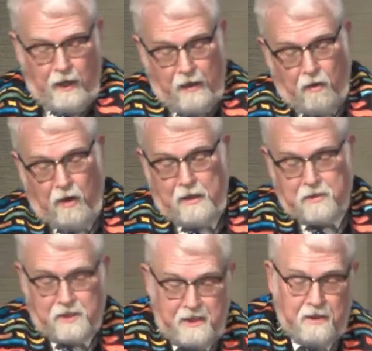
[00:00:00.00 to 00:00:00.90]
and on
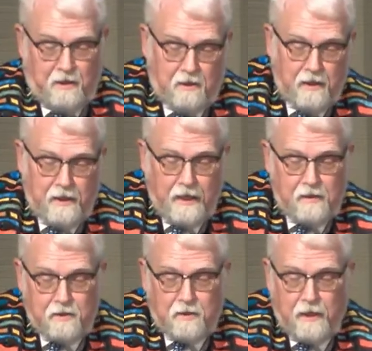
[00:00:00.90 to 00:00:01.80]
its ear
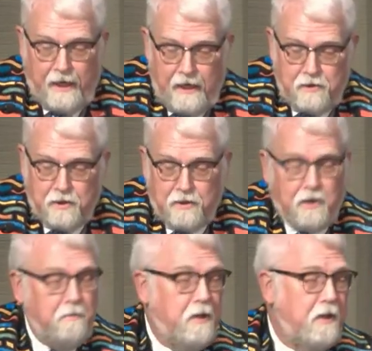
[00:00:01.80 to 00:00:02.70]
against the Haitian
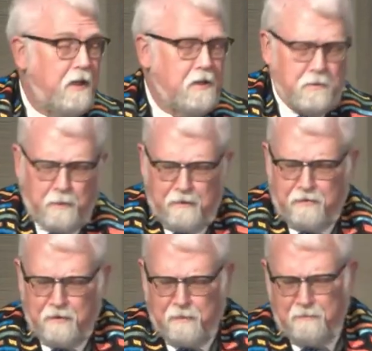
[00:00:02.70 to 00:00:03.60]
community in
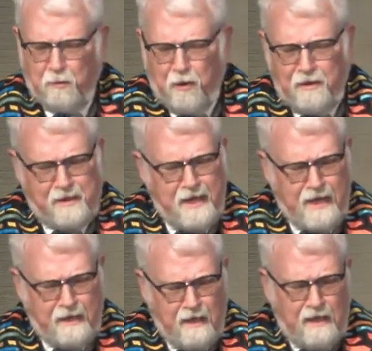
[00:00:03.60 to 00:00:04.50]
Springfield, but more than
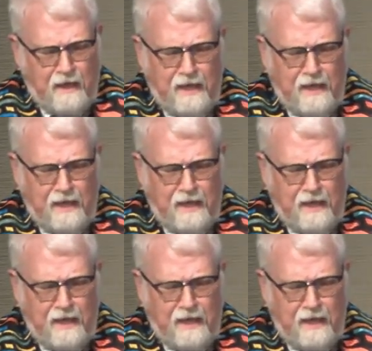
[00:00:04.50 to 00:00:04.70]
that,